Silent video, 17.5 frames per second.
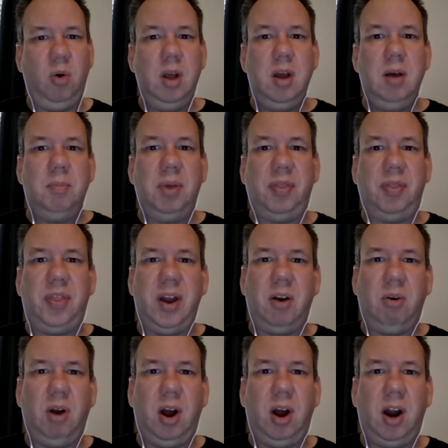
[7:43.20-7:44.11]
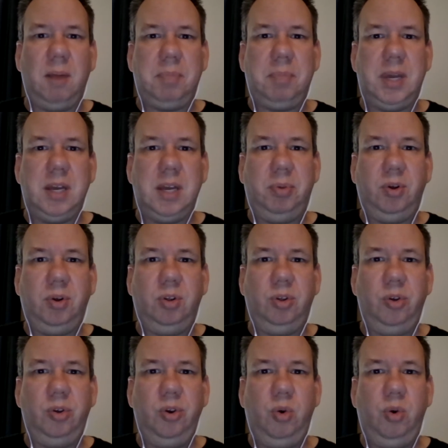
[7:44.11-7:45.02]
but there are people
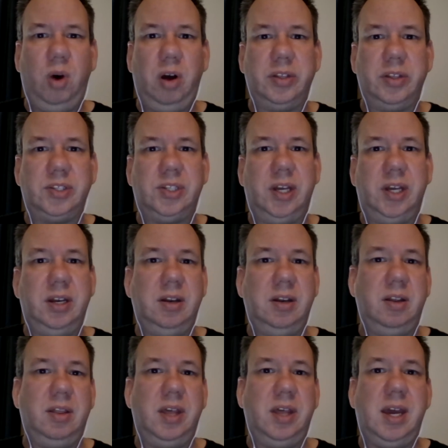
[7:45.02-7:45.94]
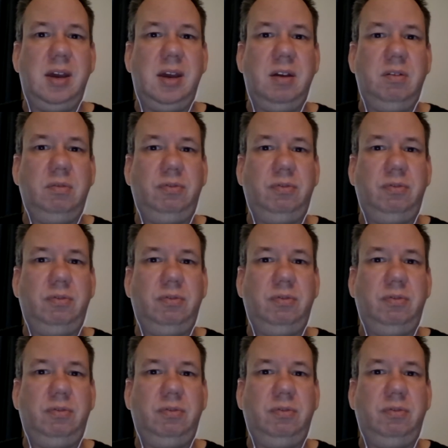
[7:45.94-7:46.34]
who all of a sudden they've